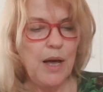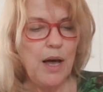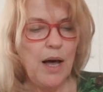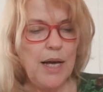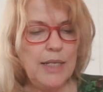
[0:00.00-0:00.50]

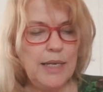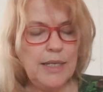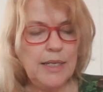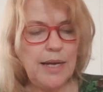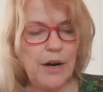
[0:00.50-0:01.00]
I
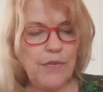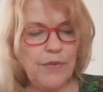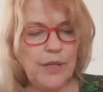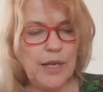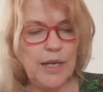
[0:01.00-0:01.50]
attended
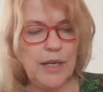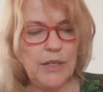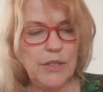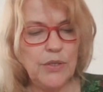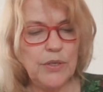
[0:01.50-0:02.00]
carefully
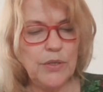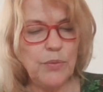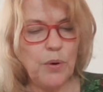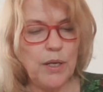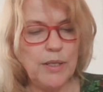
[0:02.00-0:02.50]
to his
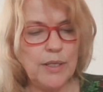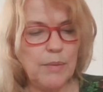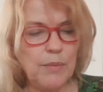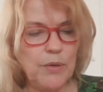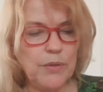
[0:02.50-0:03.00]
wants and
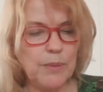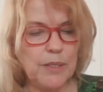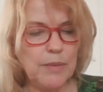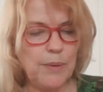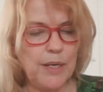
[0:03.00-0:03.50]

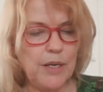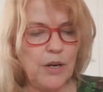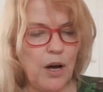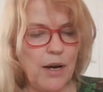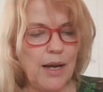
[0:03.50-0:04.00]
amusements, but
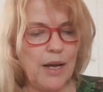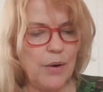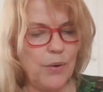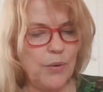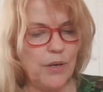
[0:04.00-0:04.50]
not, I
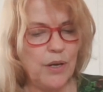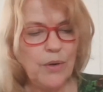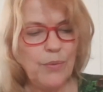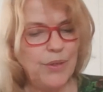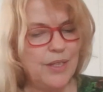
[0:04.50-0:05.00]
own,
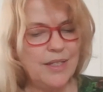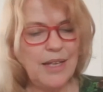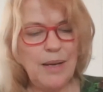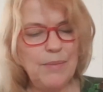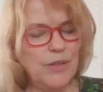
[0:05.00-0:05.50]
with the
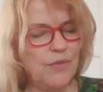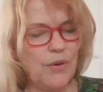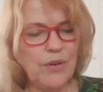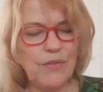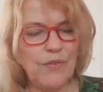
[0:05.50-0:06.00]
same
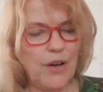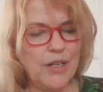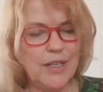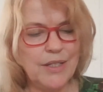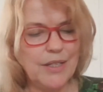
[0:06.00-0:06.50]
devoted
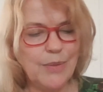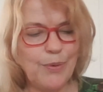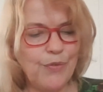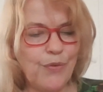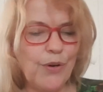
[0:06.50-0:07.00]
fondness as
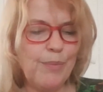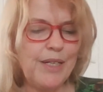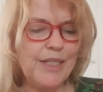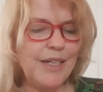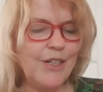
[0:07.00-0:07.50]
before,
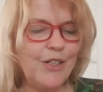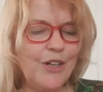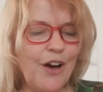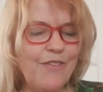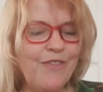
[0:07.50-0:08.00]
because I could
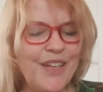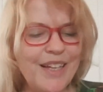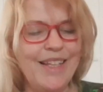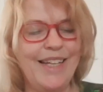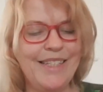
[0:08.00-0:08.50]
not
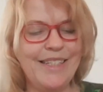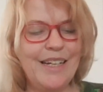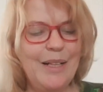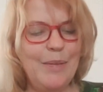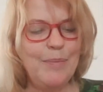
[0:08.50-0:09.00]
feel it.
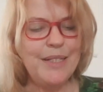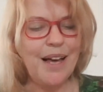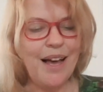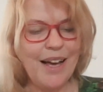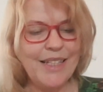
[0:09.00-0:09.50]

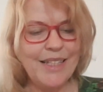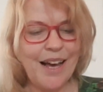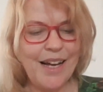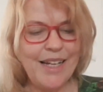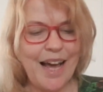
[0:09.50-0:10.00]
Besides,
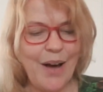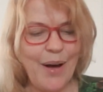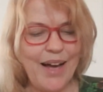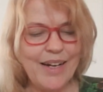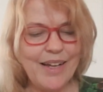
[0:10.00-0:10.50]
I now
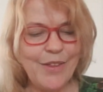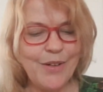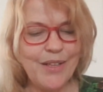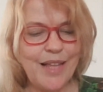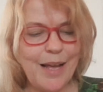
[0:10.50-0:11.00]
had another
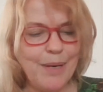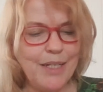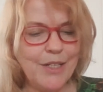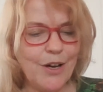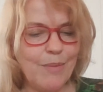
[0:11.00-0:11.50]

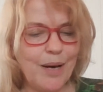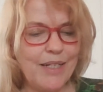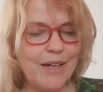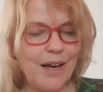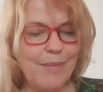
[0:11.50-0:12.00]
claimant on my
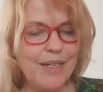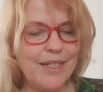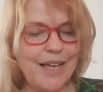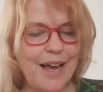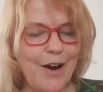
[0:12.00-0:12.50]
time and
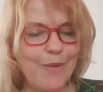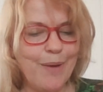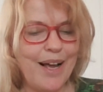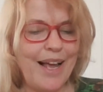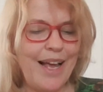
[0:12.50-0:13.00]
care,
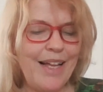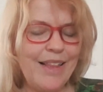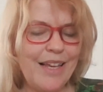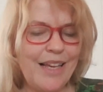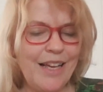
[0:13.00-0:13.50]
my
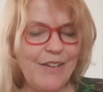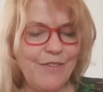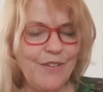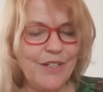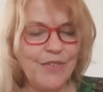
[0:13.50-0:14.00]
ailing
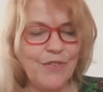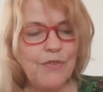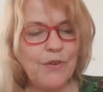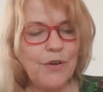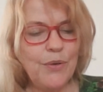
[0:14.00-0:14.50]
infant,
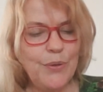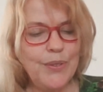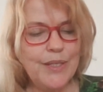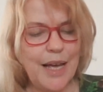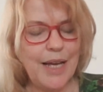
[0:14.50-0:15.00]
for
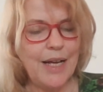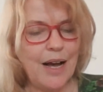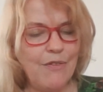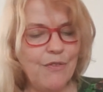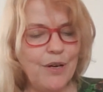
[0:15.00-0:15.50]
whose sake
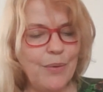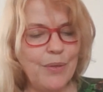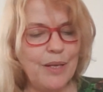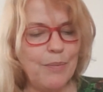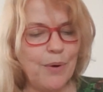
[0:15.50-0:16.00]
I
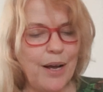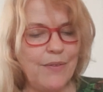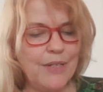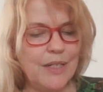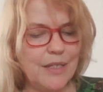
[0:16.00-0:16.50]
frequently
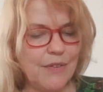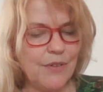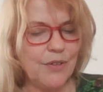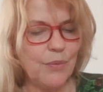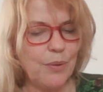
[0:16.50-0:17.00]
braved and
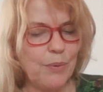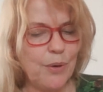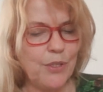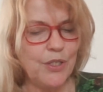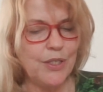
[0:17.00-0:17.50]
suffered the
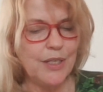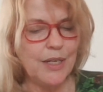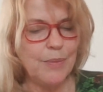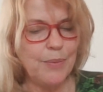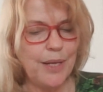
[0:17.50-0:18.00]
reproaches and
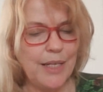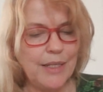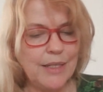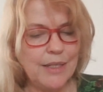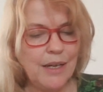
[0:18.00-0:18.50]
complaints